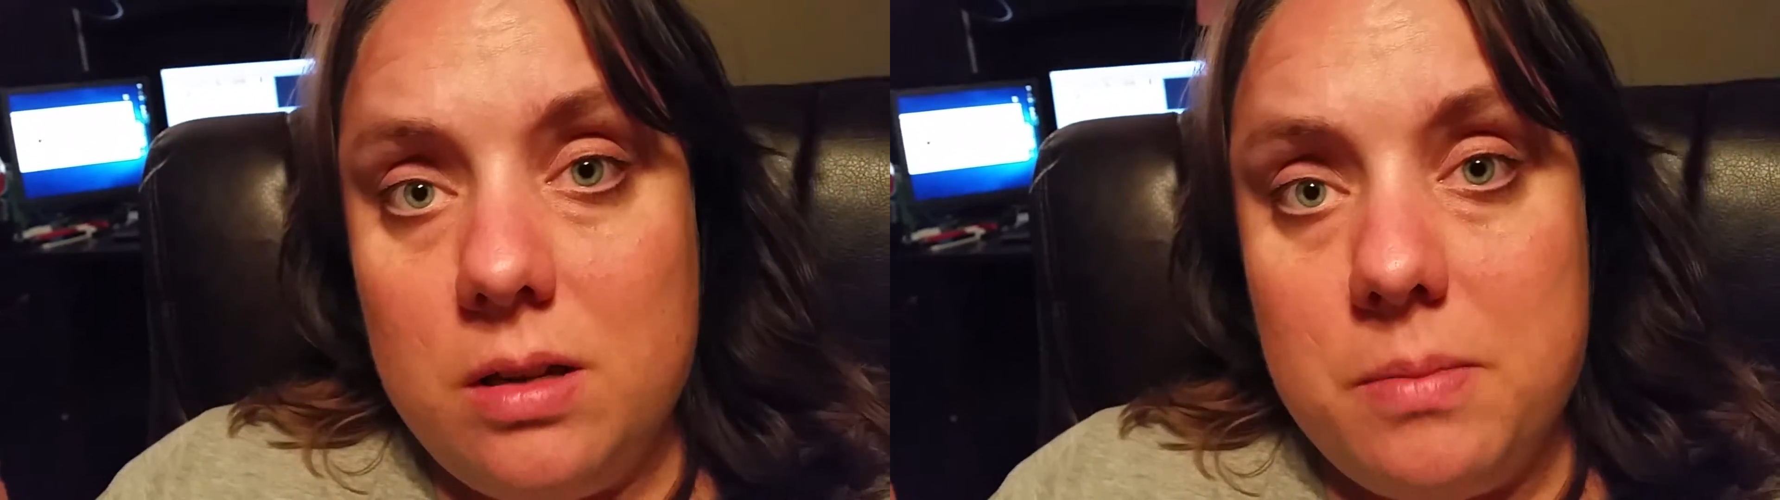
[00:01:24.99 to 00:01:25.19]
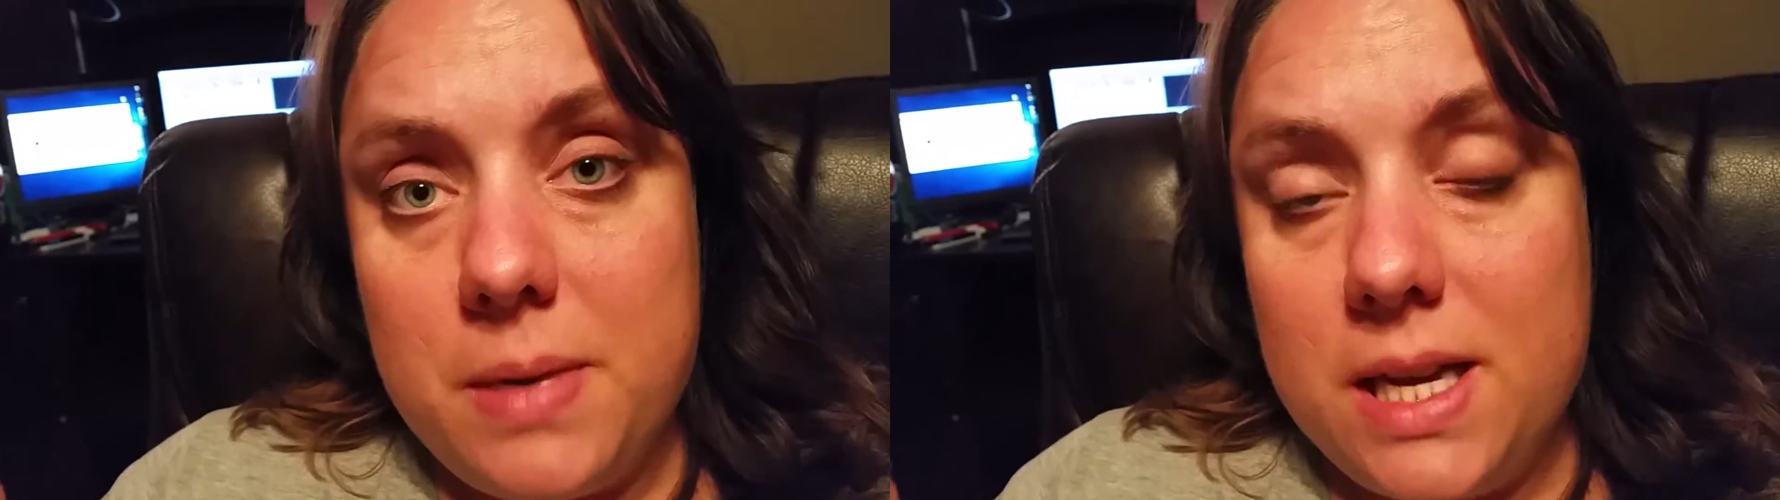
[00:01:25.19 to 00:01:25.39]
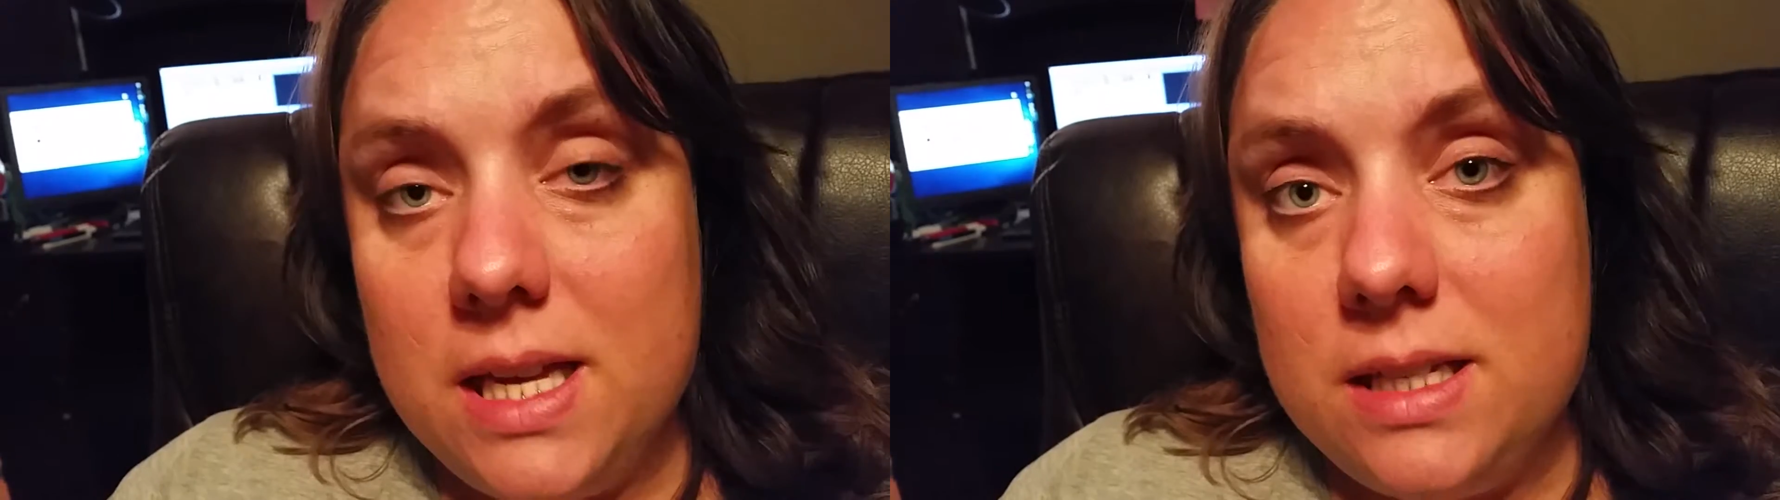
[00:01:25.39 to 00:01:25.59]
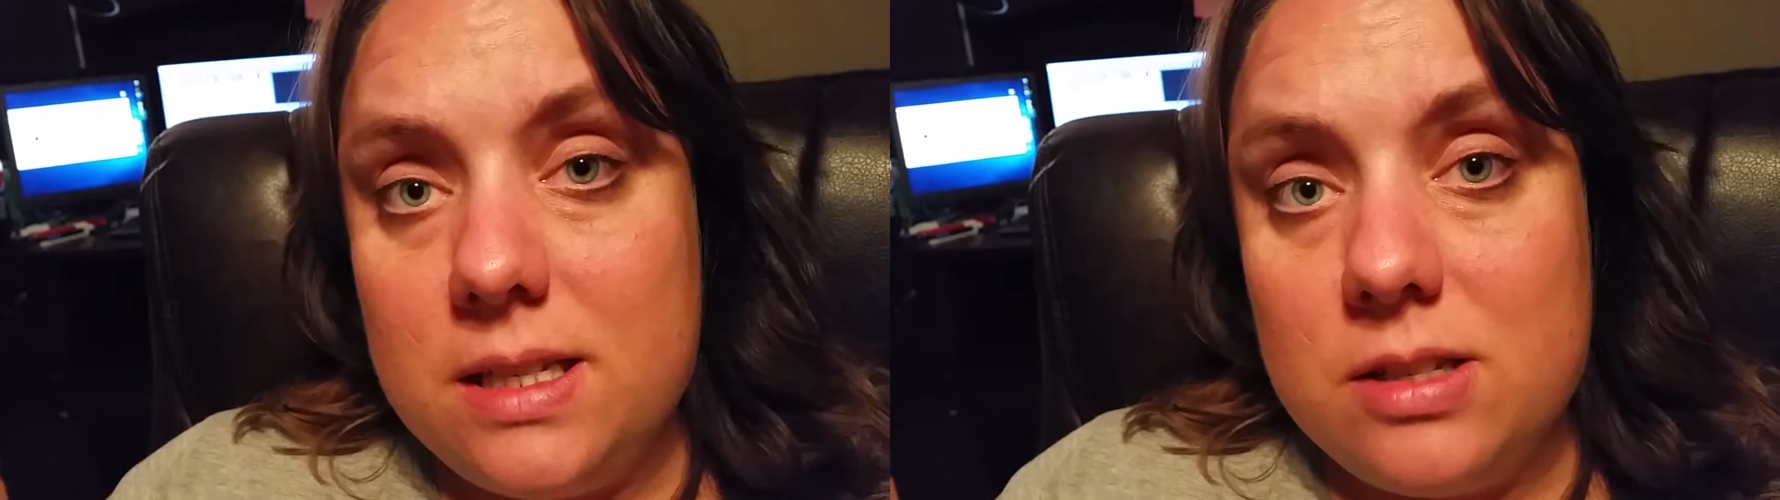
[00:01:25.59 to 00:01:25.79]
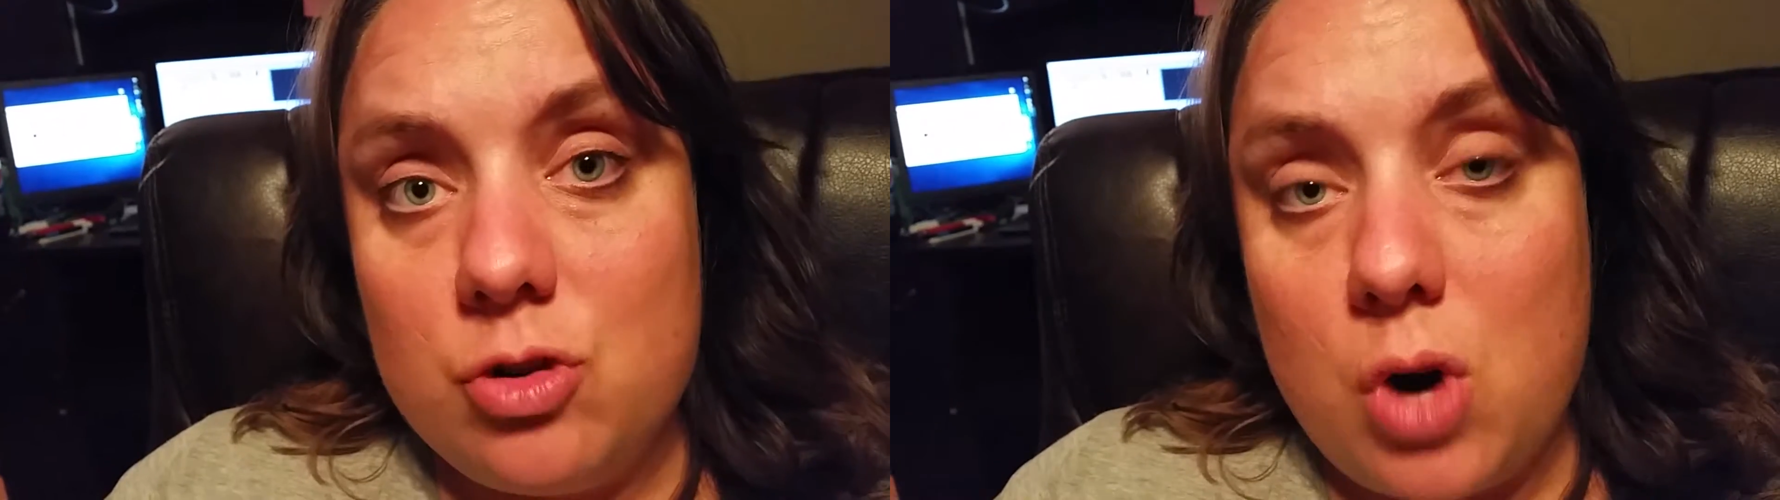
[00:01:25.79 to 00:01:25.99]
my kids
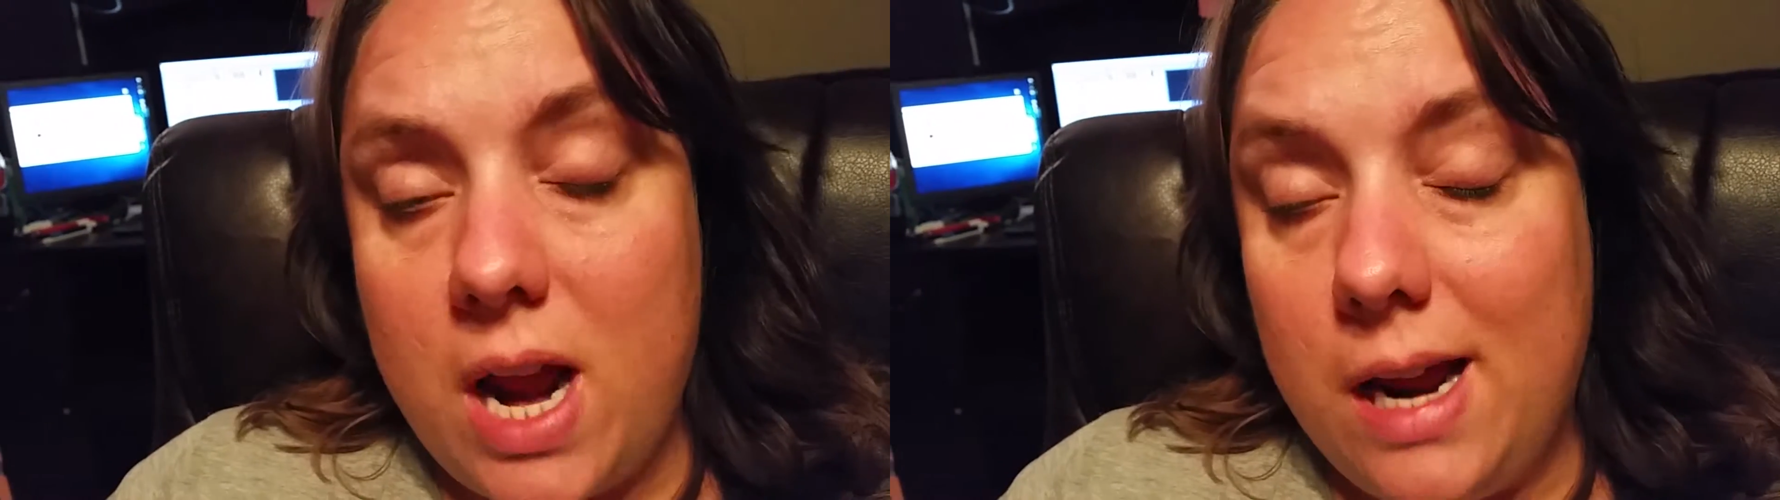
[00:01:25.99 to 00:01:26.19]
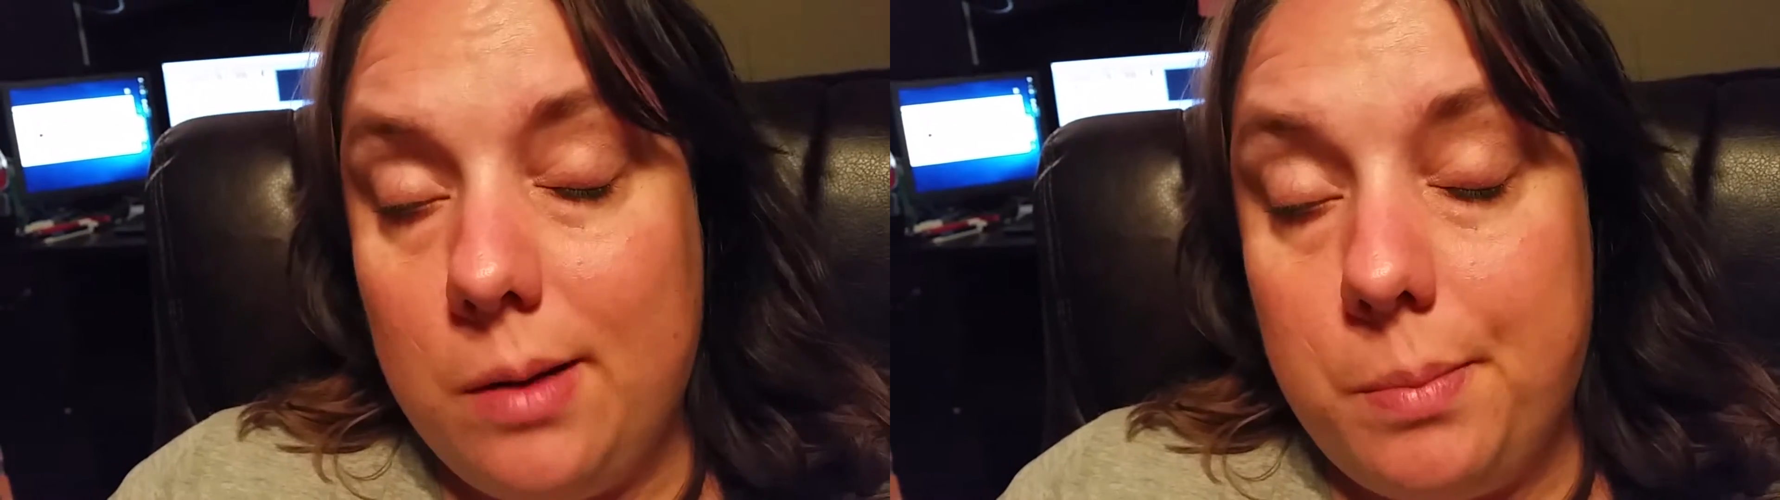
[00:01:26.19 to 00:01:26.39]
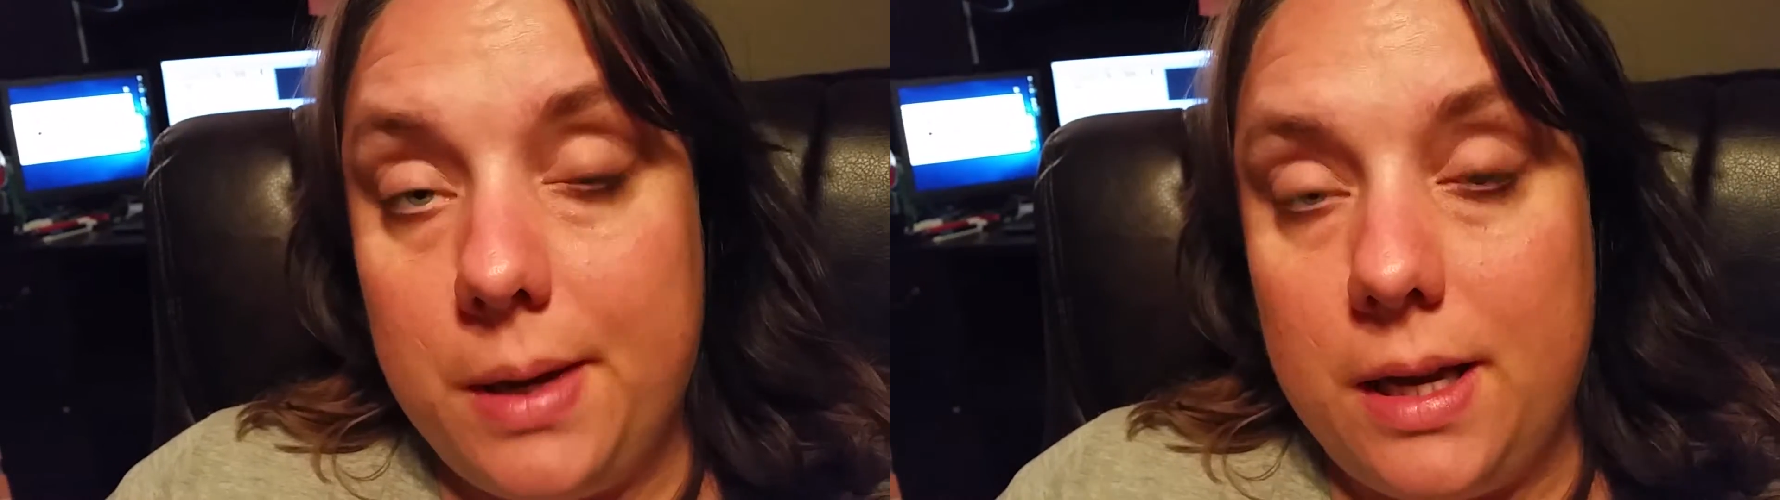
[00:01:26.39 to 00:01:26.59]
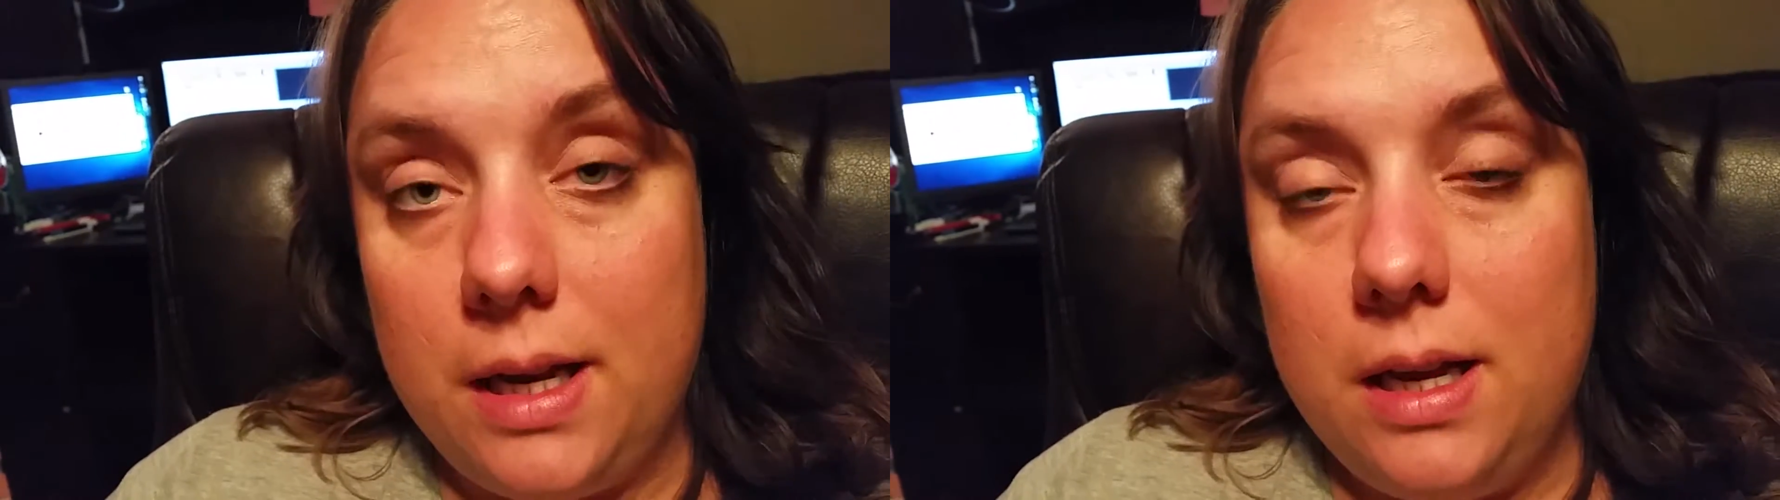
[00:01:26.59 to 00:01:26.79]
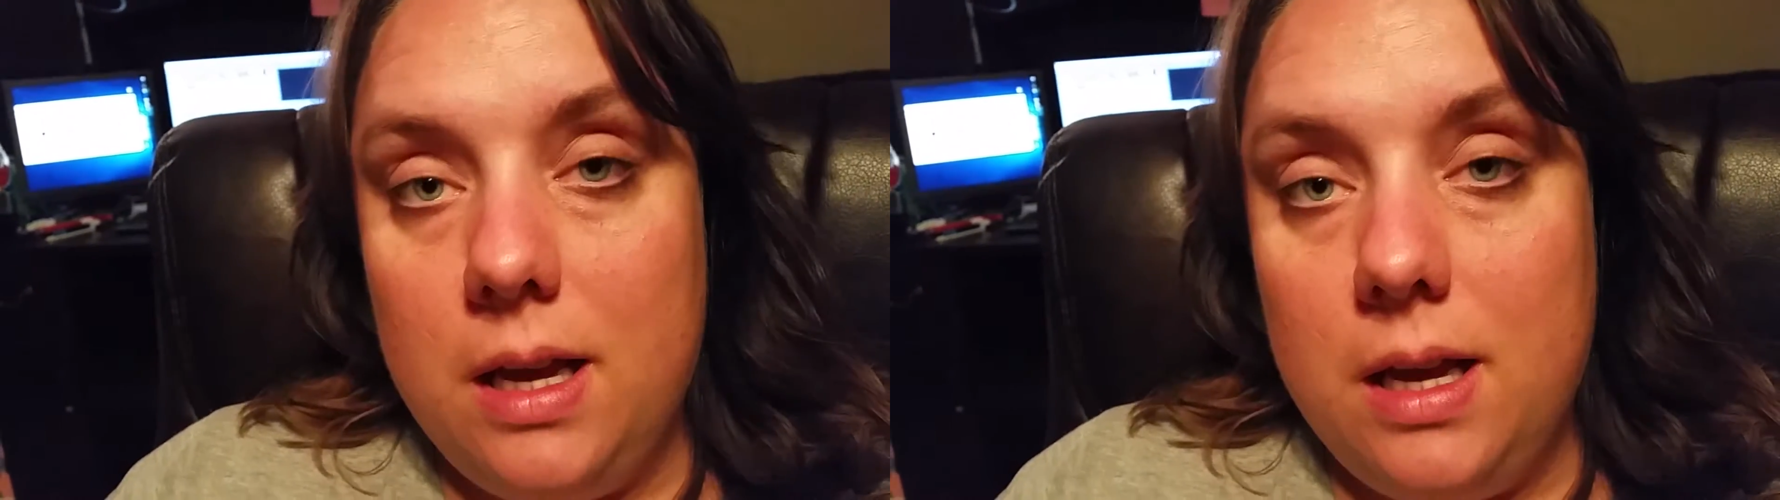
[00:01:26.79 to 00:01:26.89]
is great, but